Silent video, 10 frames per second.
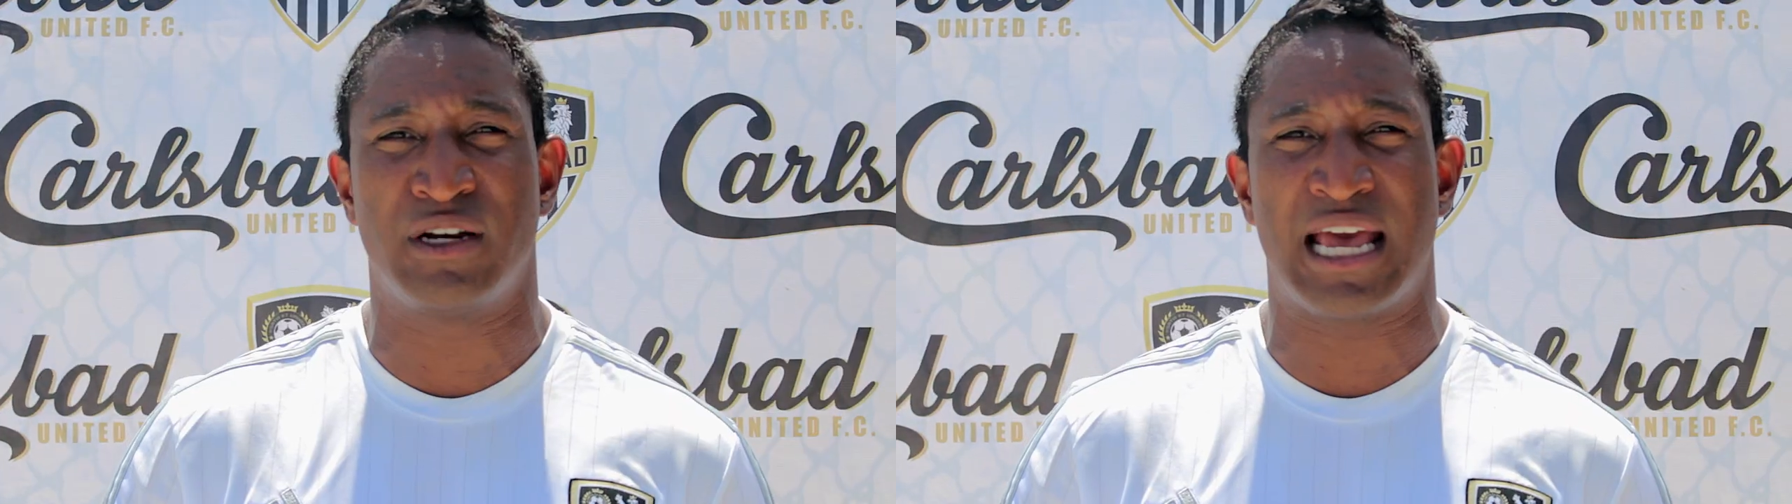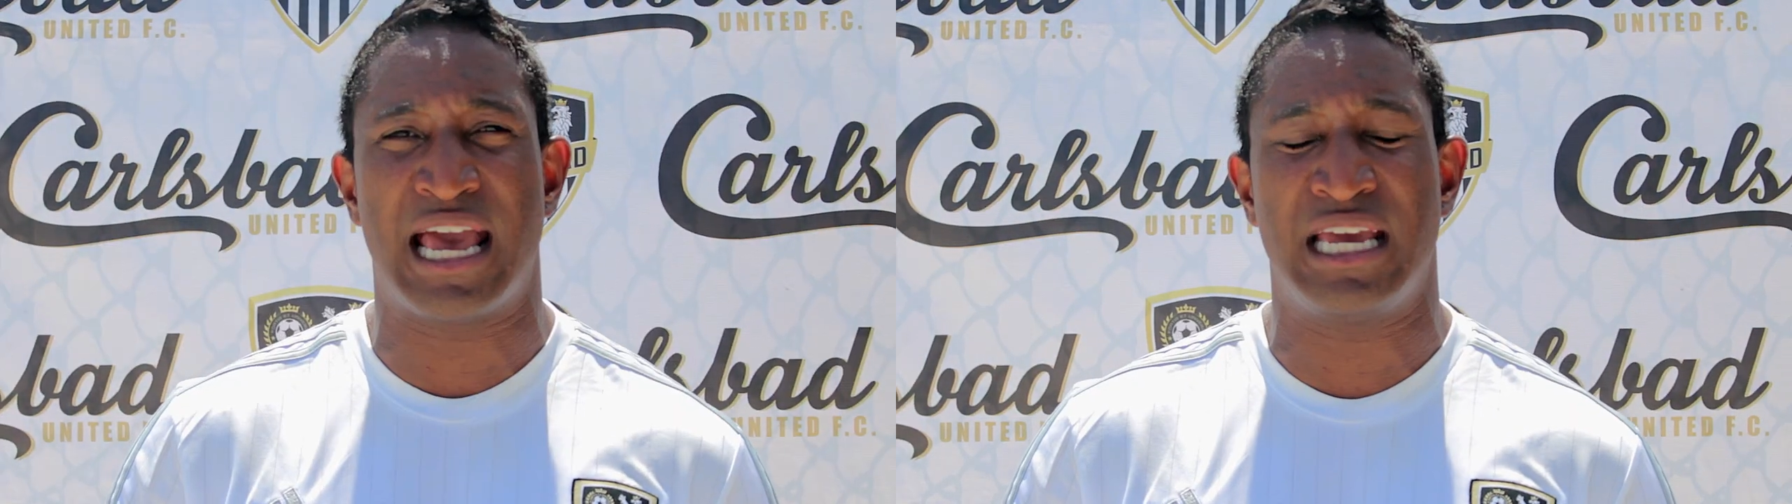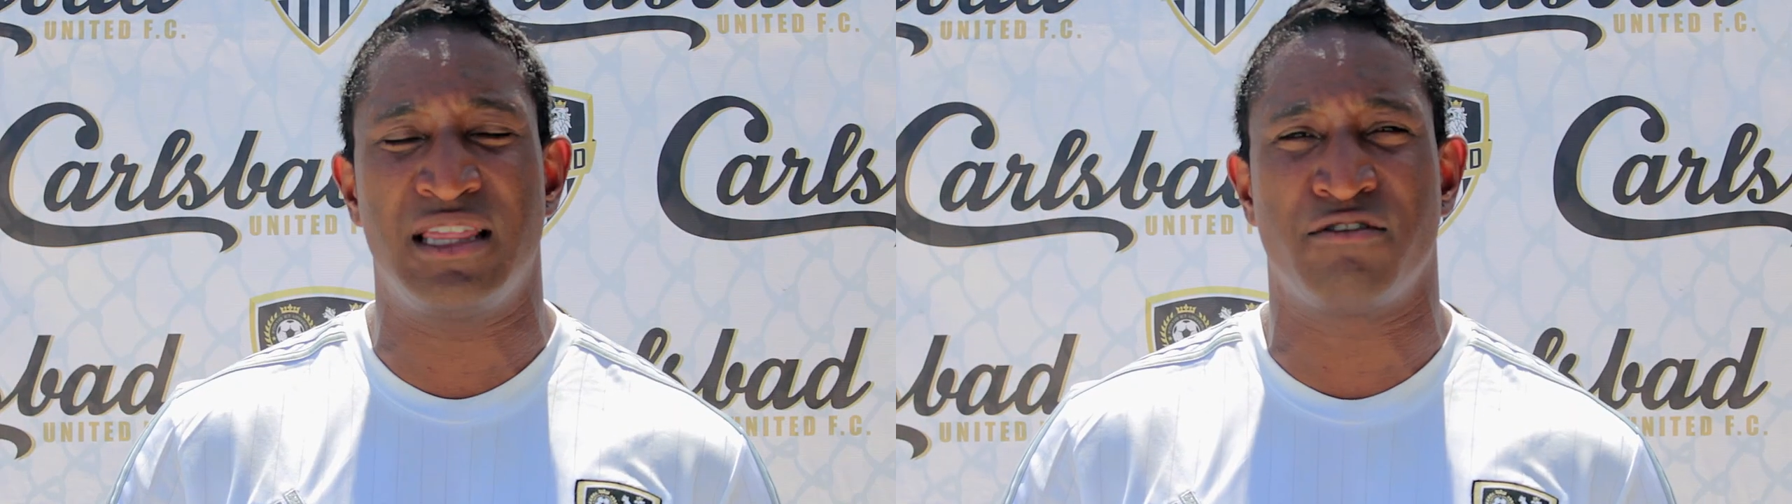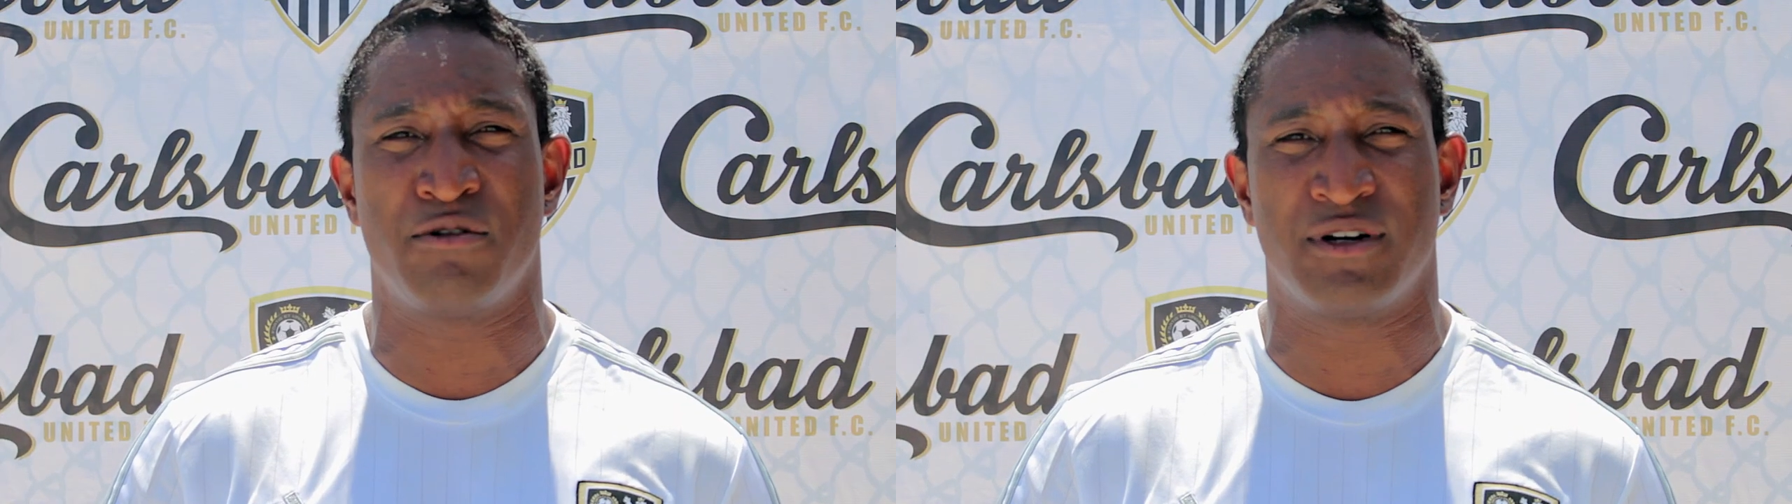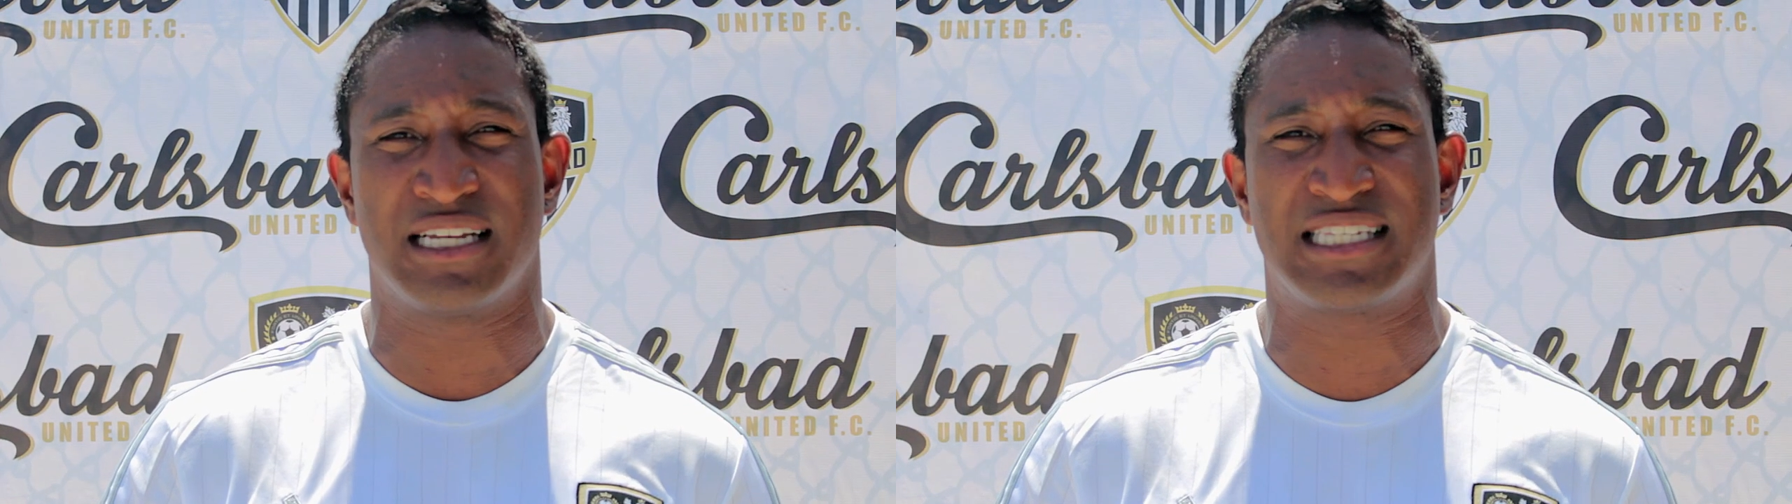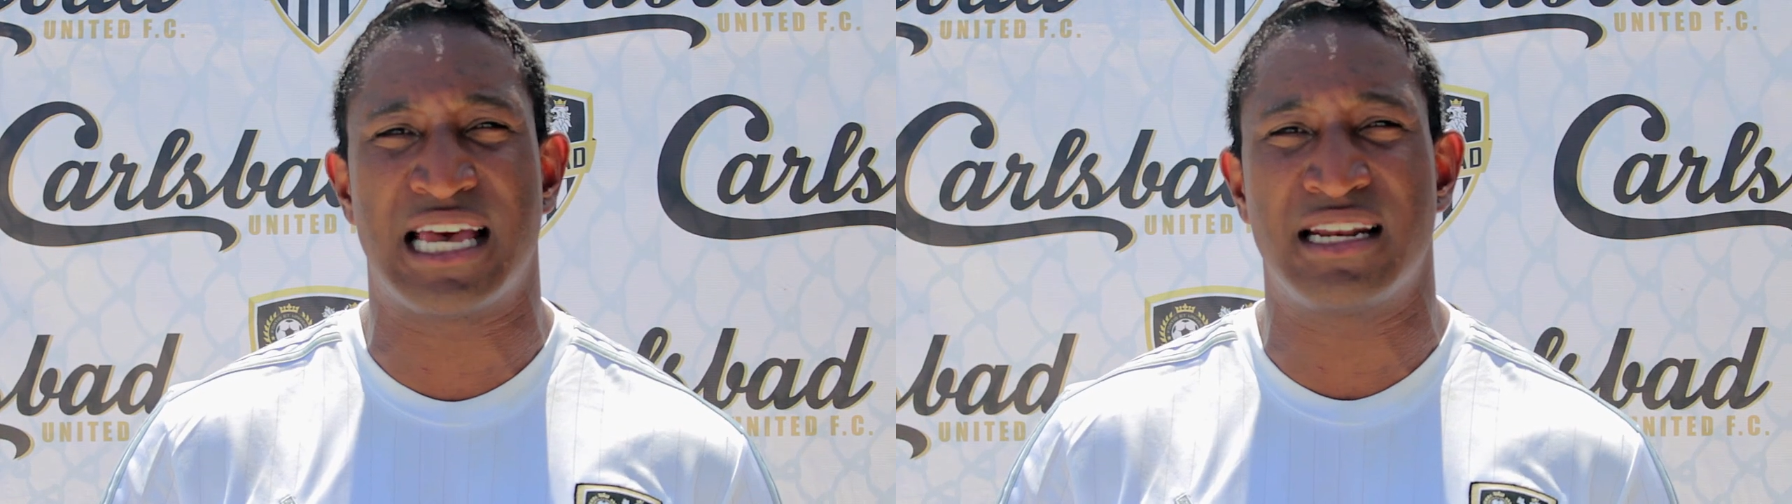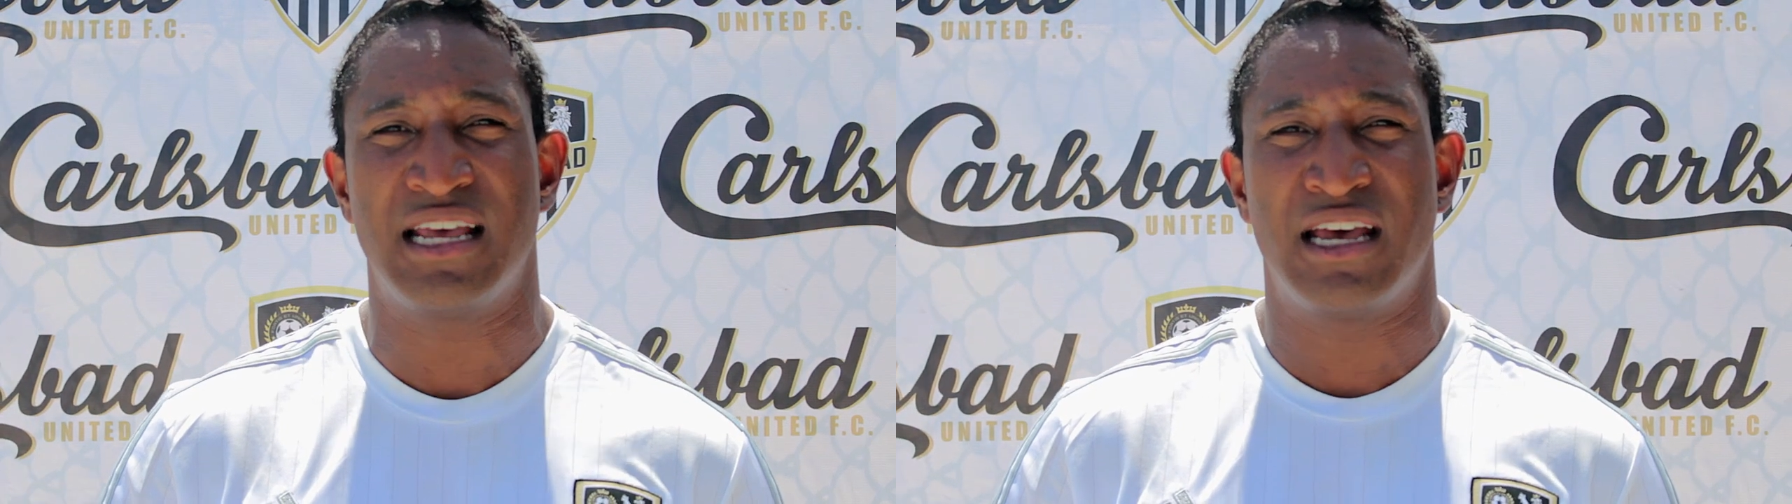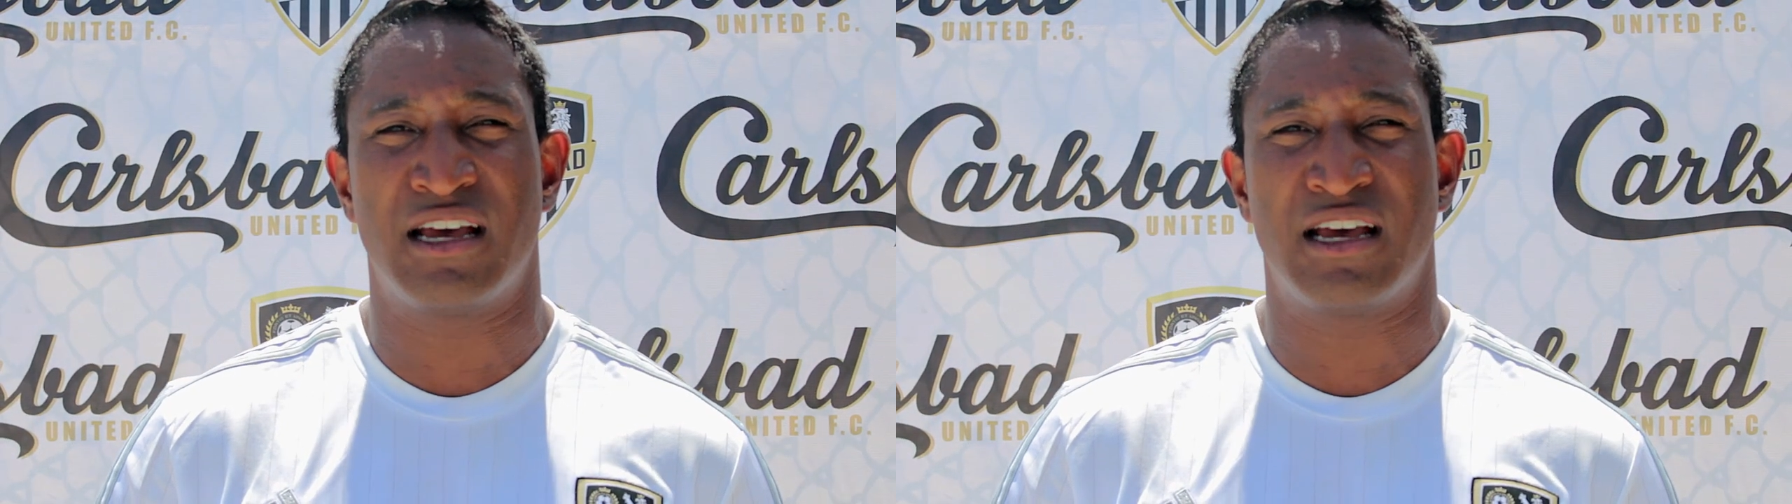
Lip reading: under 8 through under 10